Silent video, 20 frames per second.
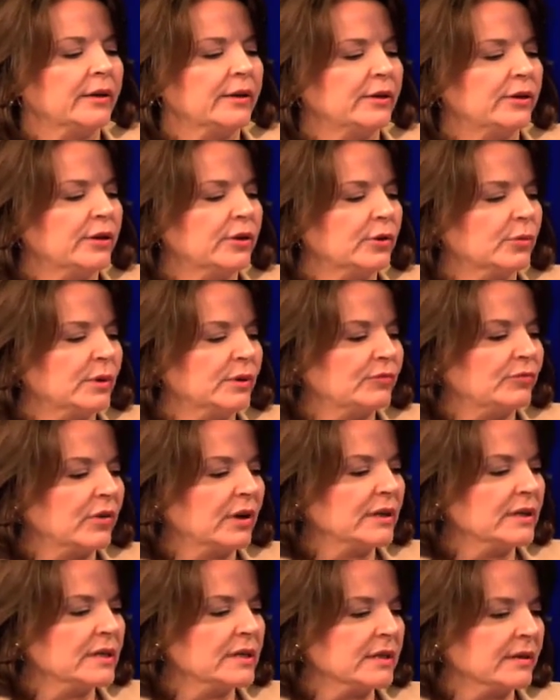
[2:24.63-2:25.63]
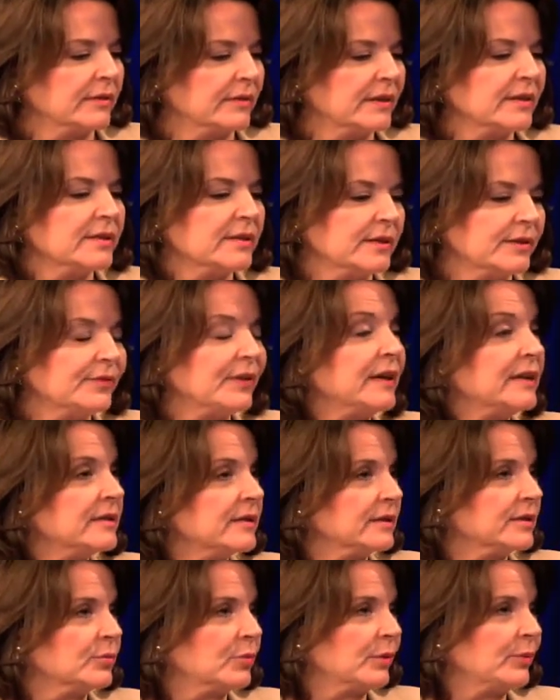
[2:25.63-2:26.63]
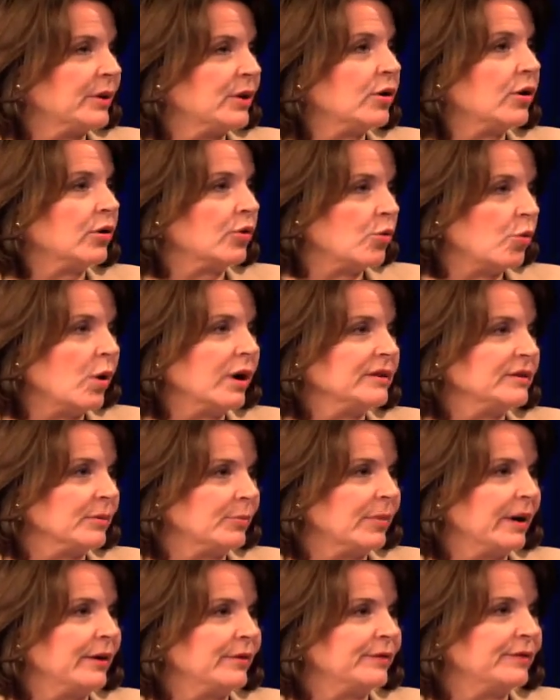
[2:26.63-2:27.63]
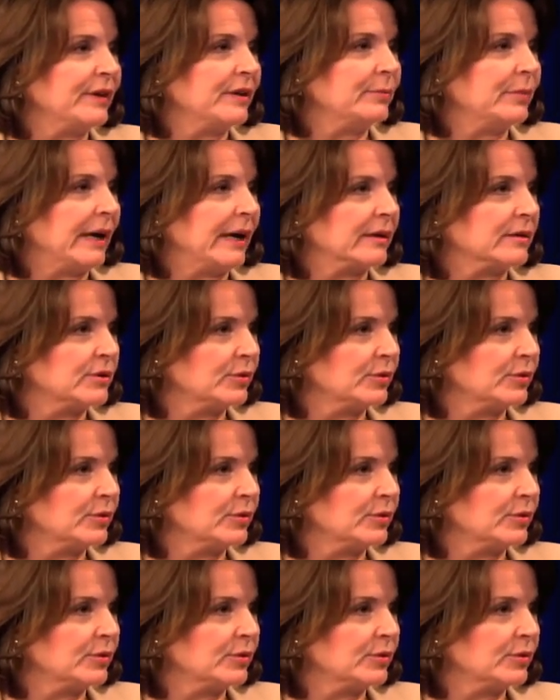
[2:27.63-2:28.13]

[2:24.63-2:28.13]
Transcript: you know, this device is what we call quantum biofeedback.